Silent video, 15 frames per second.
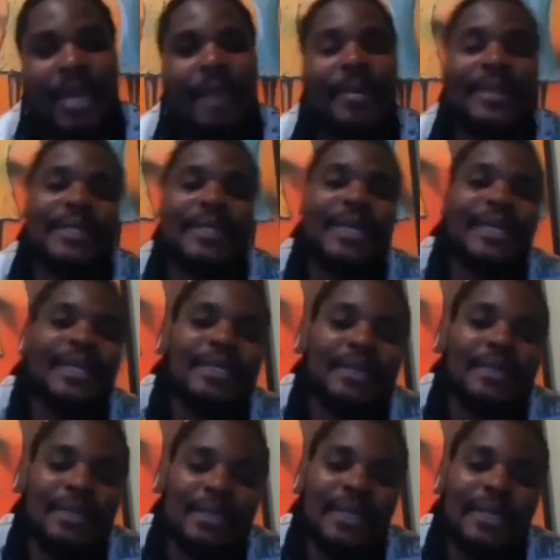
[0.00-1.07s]
By saying
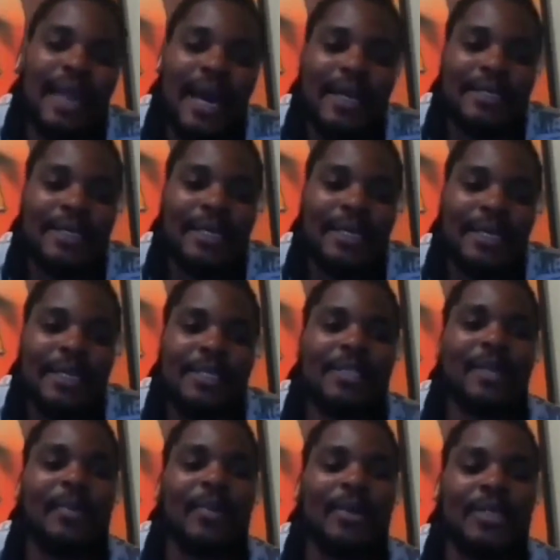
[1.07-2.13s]
history is an art, it is
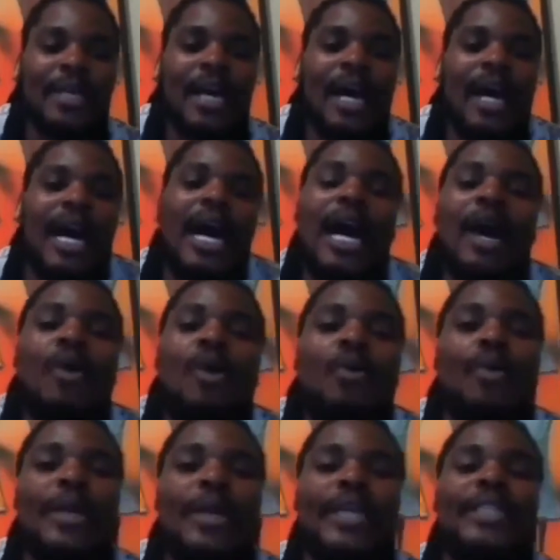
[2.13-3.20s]
about how
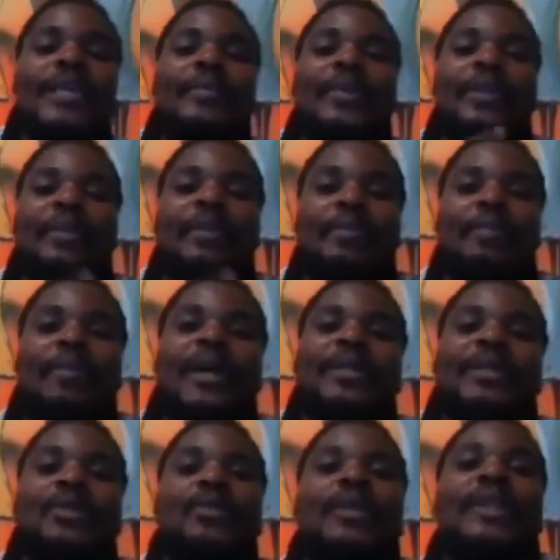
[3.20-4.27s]
we interpret the past.
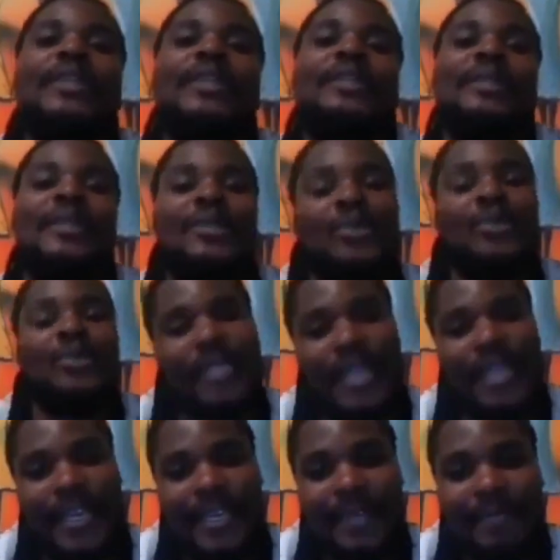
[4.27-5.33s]
So history is
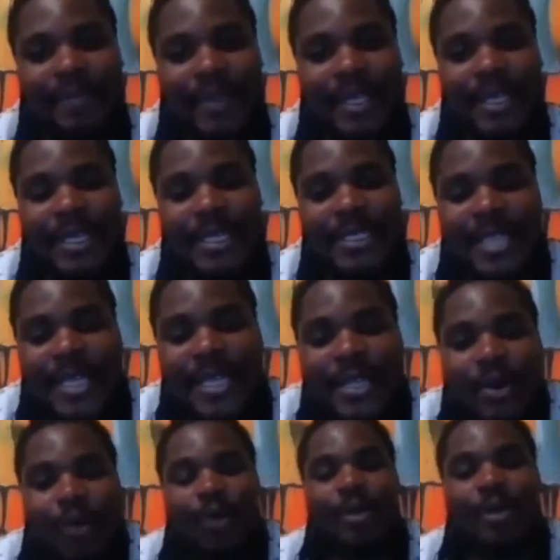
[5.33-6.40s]
today. There's nothing
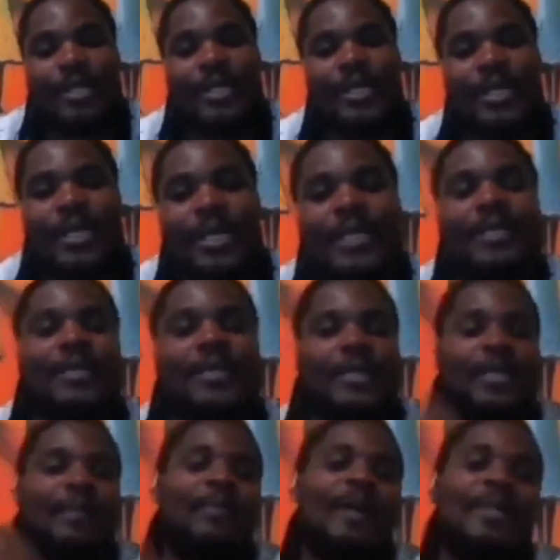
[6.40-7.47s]
called is in
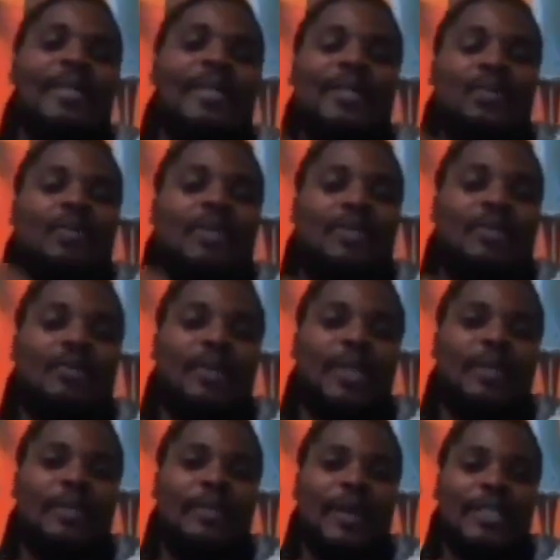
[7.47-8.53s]
the past, that is called to be in
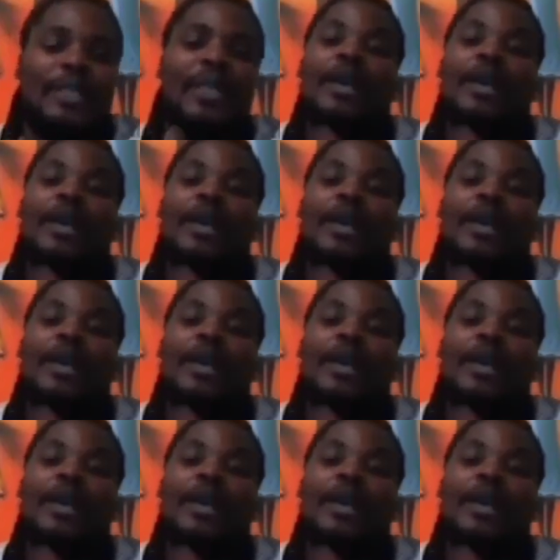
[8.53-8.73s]
the past.